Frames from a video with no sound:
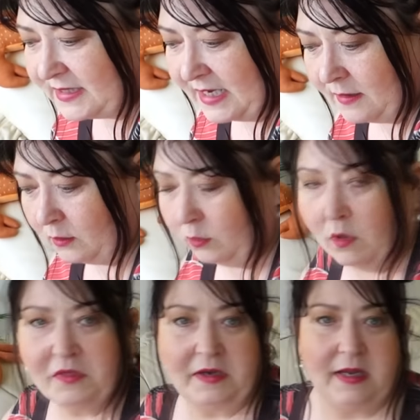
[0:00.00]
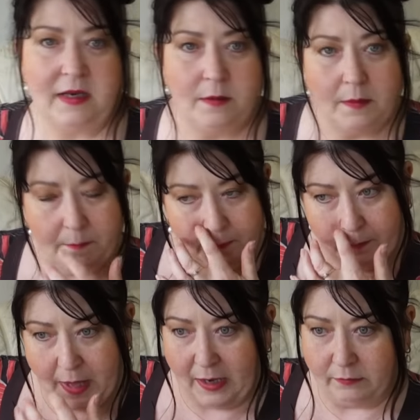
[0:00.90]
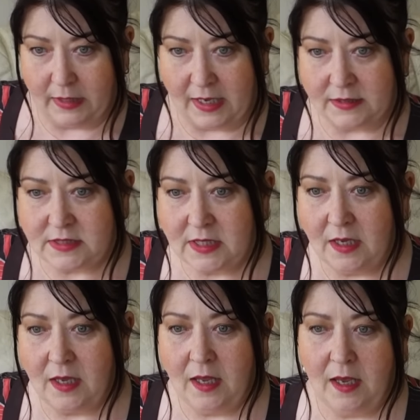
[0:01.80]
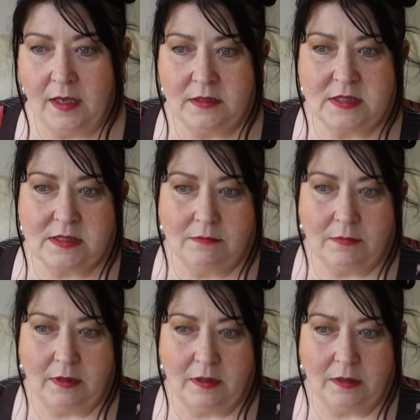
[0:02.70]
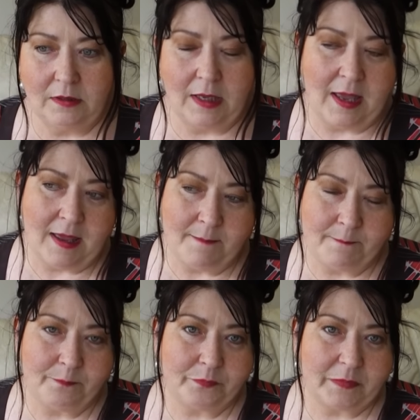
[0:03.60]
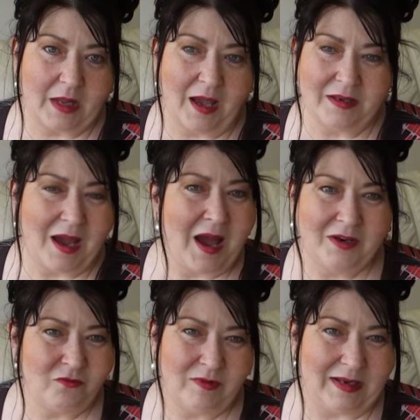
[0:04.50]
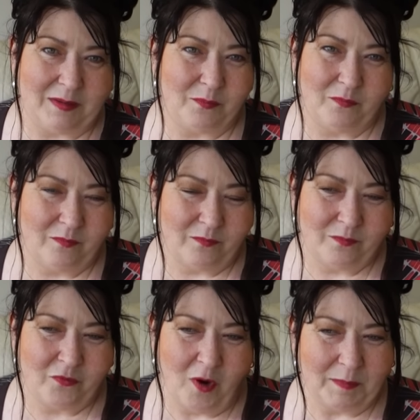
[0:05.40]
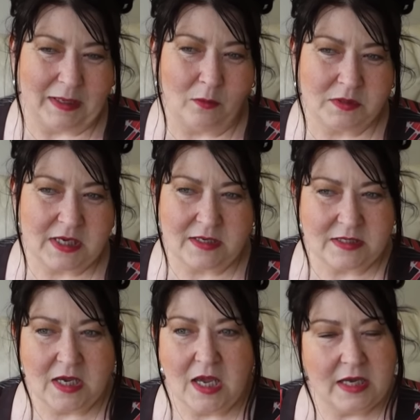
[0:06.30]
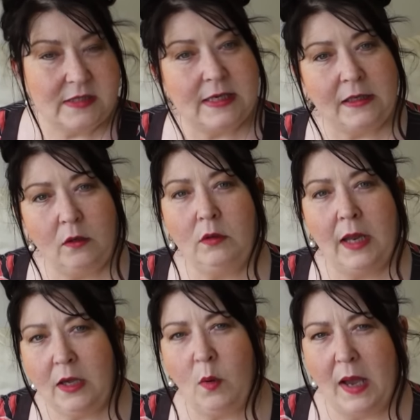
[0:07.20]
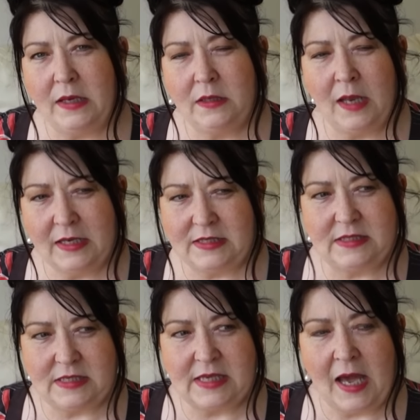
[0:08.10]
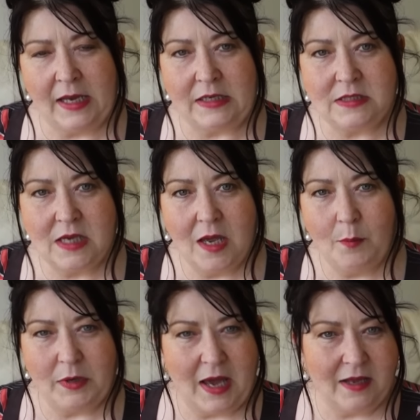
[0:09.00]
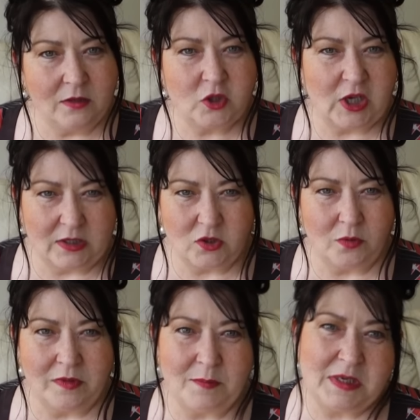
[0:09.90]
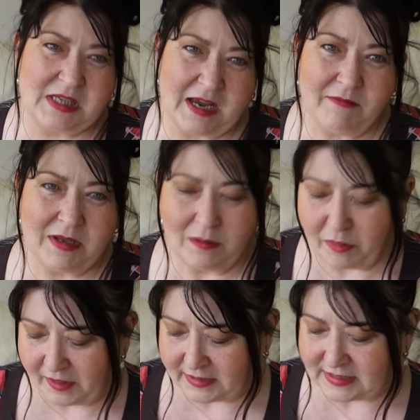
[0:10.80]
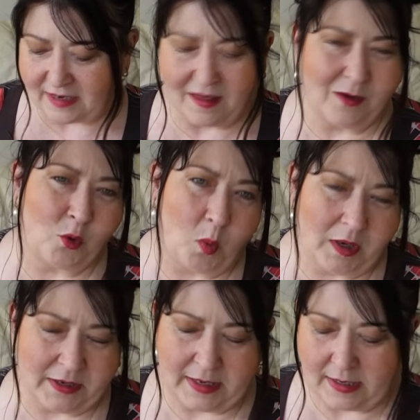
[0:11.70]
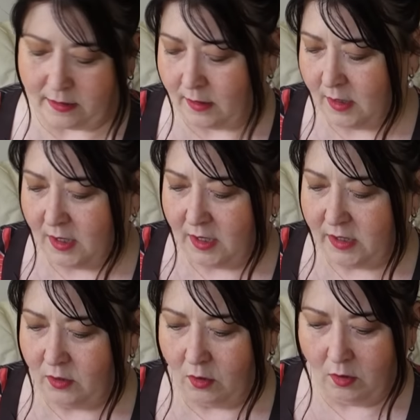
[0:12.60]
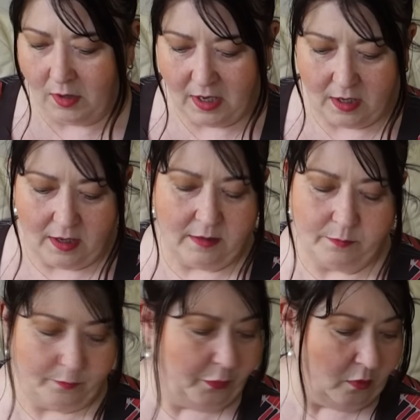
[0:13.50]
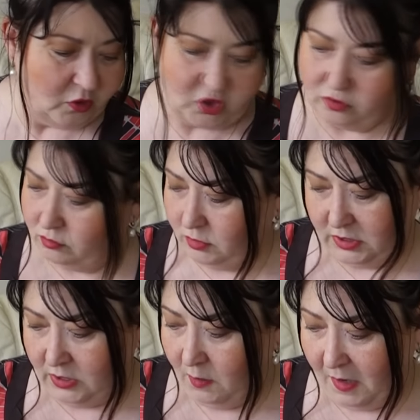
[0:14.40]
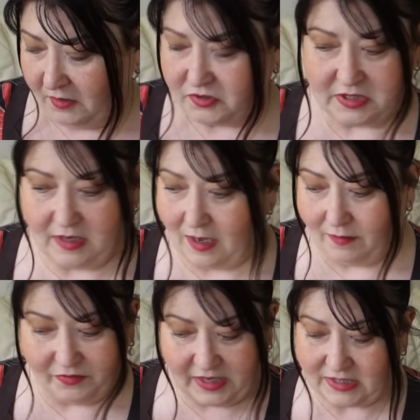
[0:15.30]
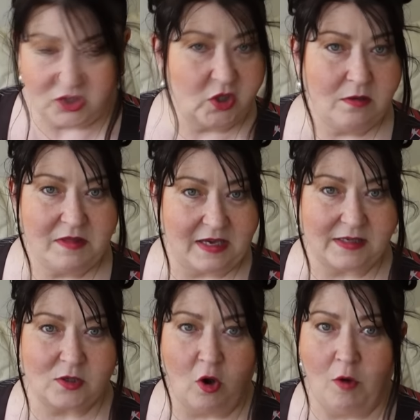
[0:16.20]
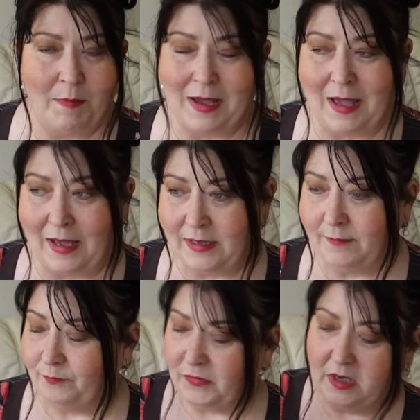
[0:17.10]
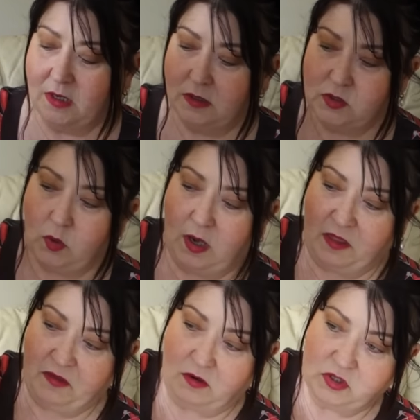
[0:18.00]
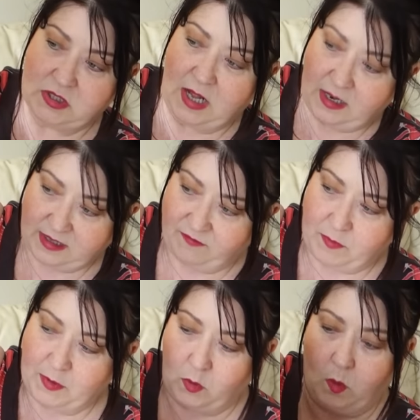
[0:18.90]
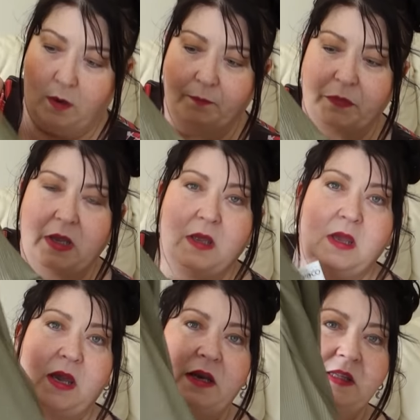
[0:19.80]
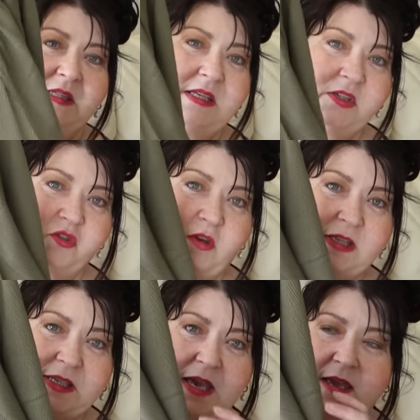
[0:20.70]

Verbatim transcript: seen the clothing in Poundland and um, I hadn't really properly looked at it. It did look like quite nice designed, but I hadn't checked on the material and things like that and quality and, you know, and but, you know what? These two things caught my eye. So I thought, I'll give them a go and it's this dress